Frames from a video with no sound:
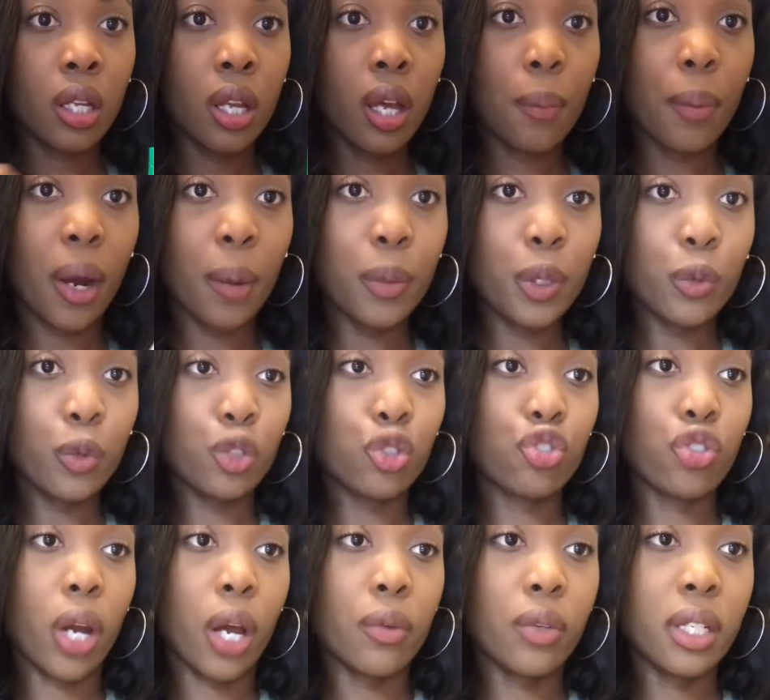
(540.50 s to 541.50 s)
I probably will
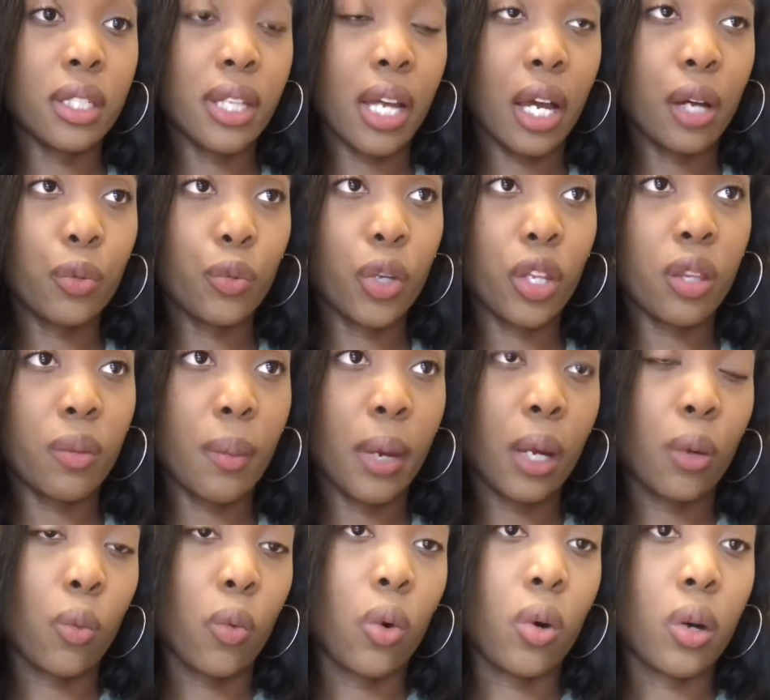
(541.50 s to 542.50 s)
drown it down with my
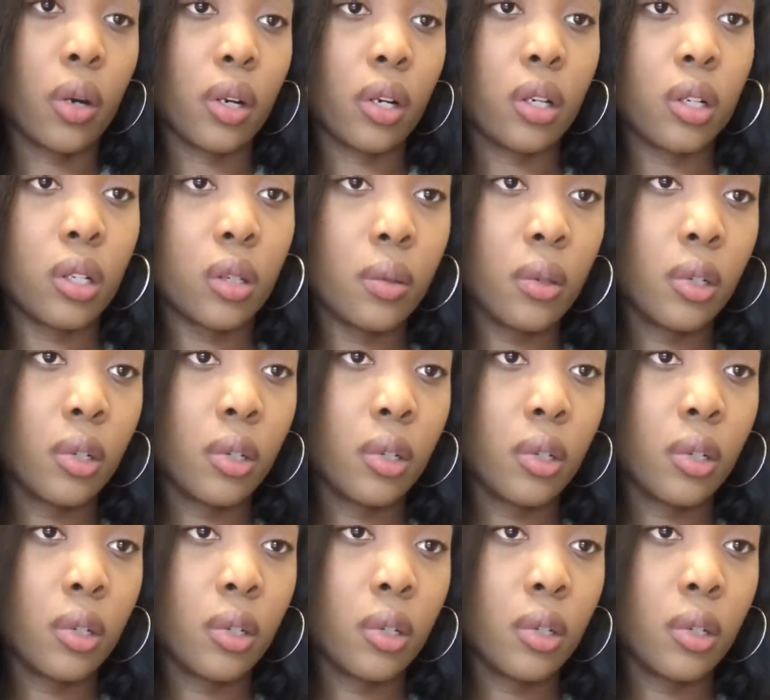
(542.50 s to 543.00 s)
water,